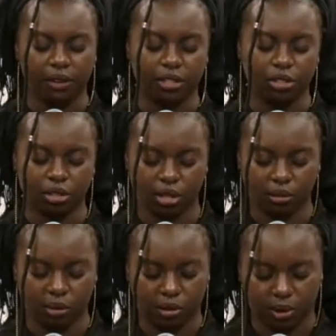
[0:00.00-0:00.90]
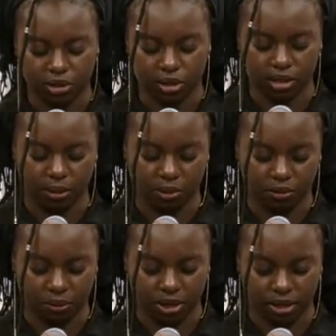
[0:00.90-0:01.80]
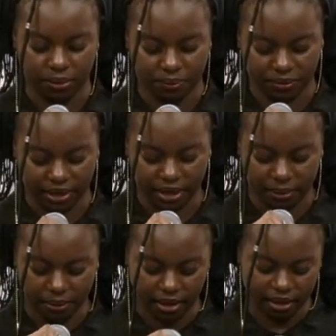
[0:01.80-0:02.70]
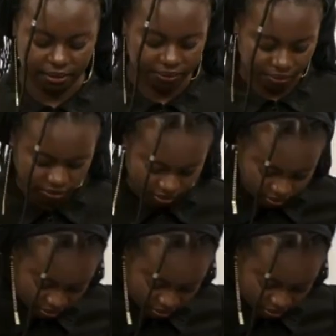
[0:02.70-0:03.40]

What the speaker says: For in Jesus' most precious name we've prayed. Amen.